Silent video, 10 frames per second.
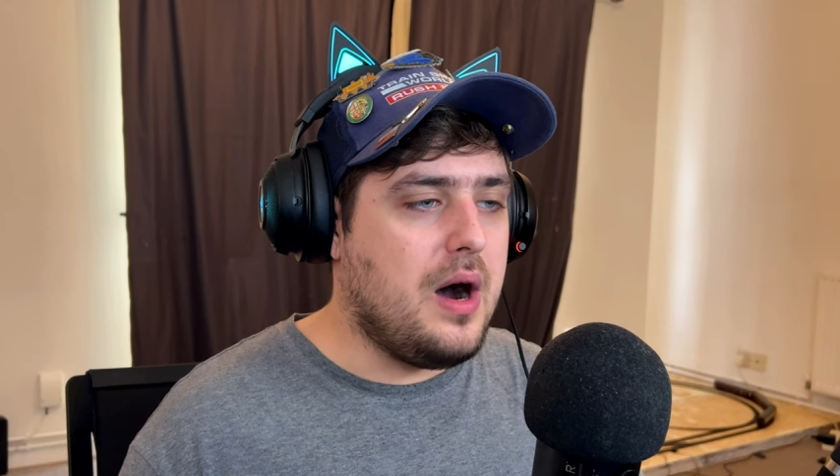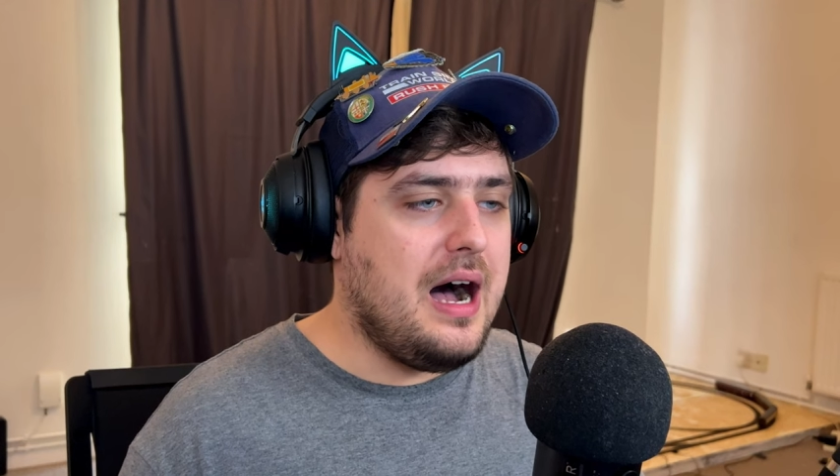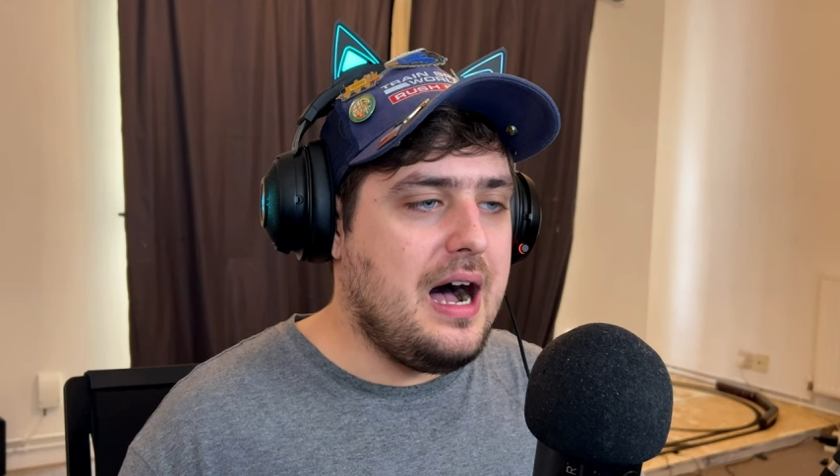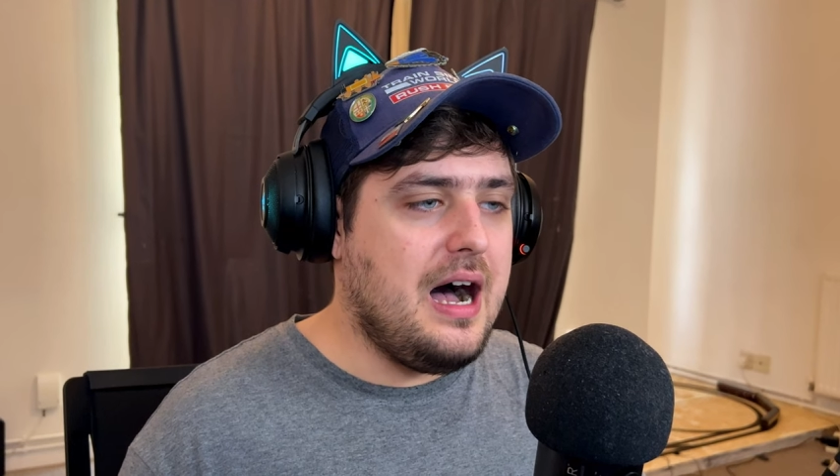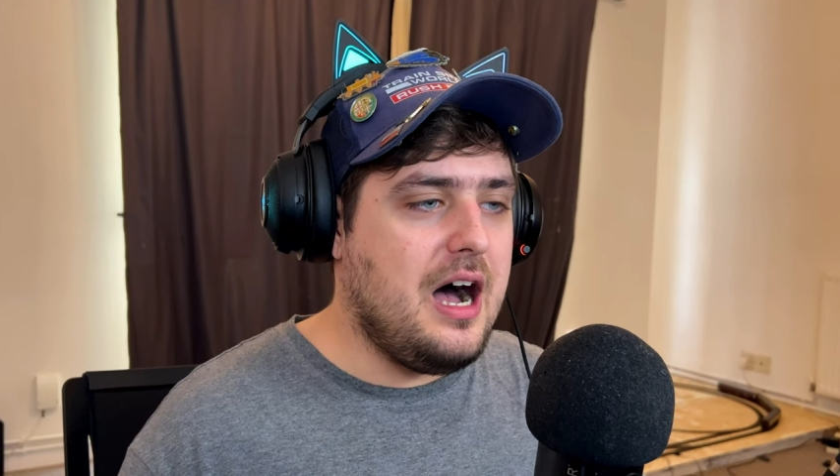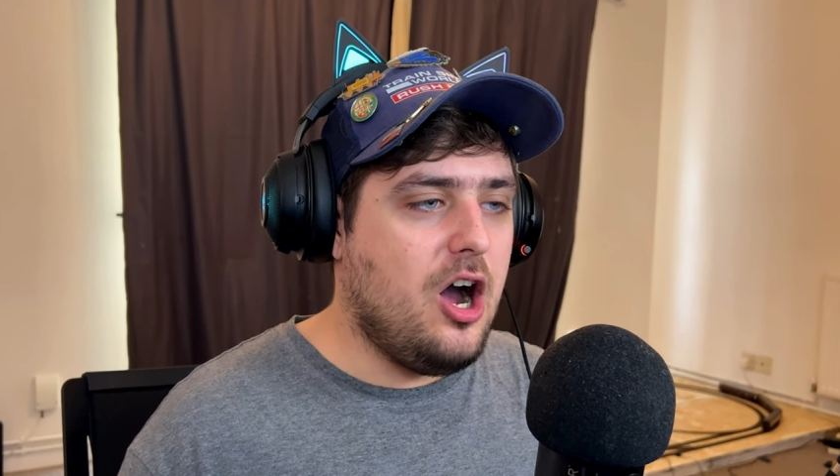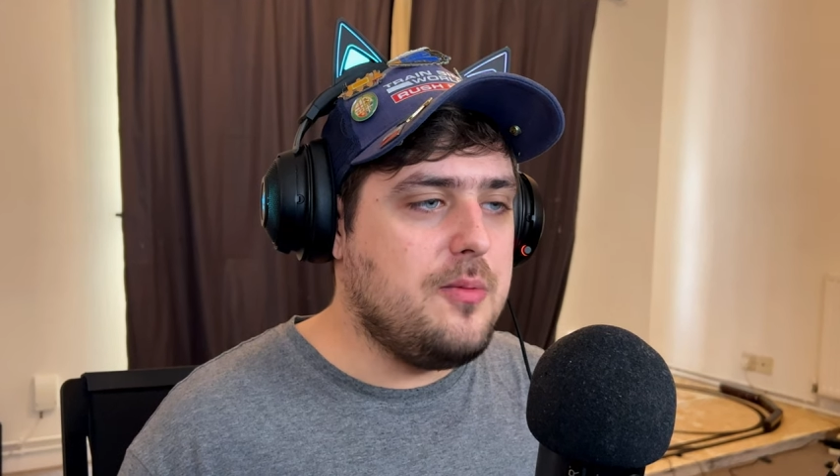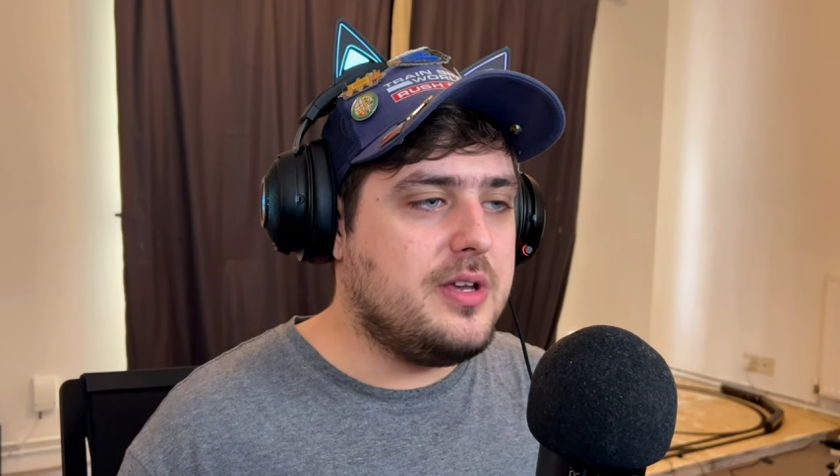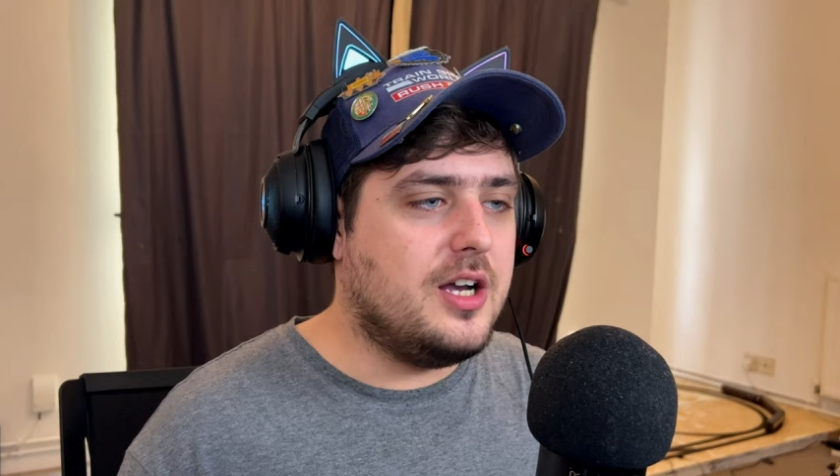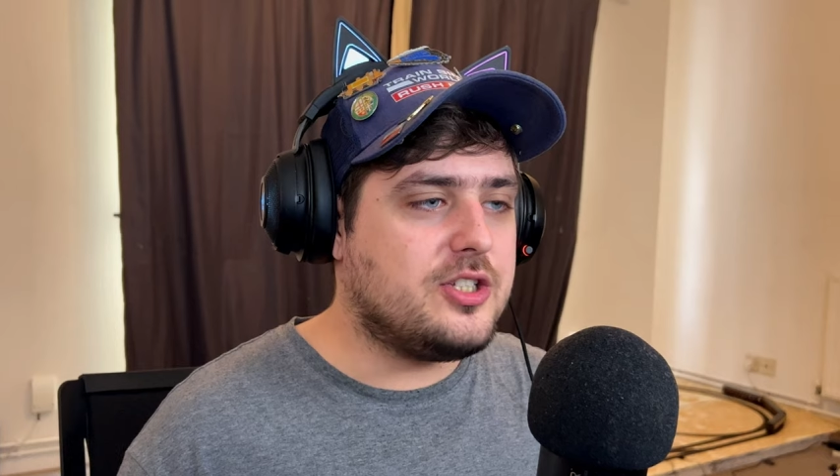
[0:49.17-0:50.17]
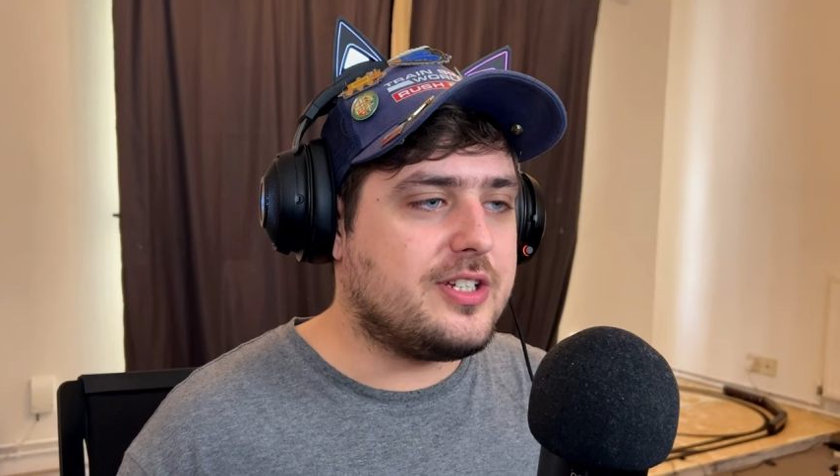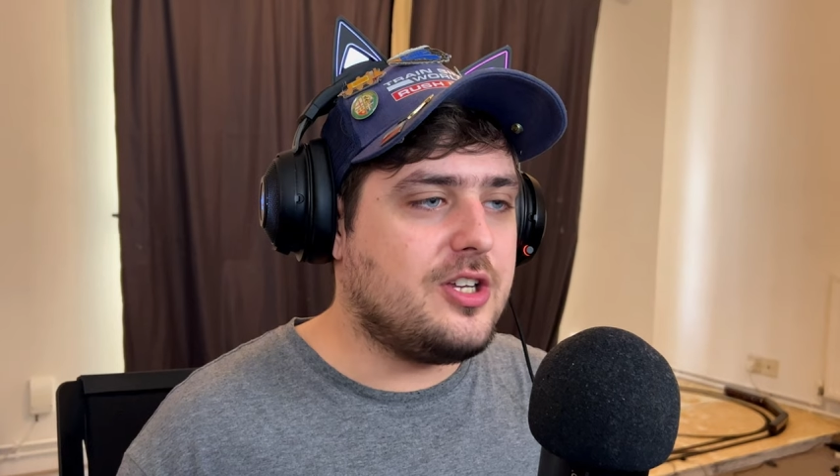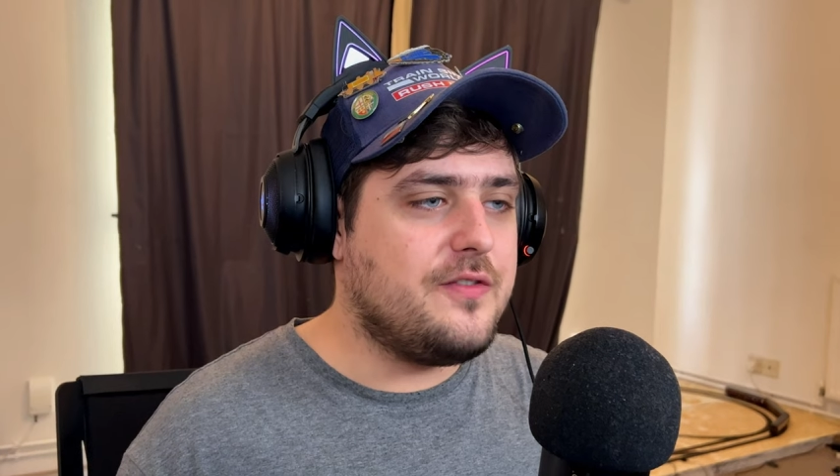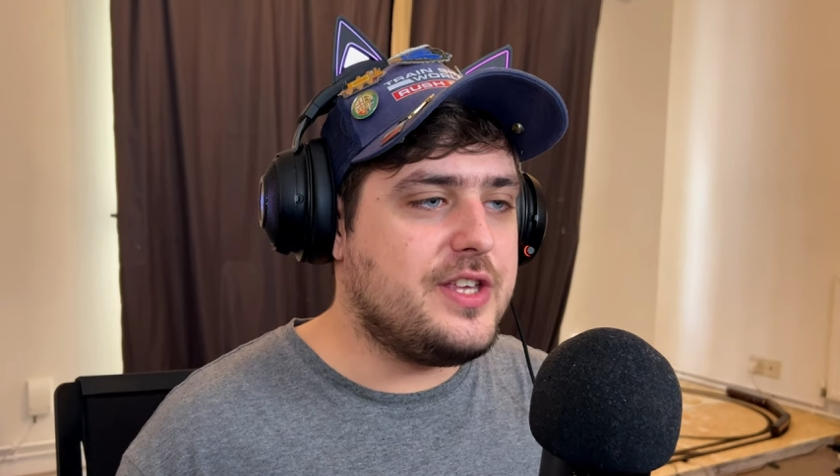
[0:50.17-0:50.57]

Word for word: uh, I hope you guys are excited for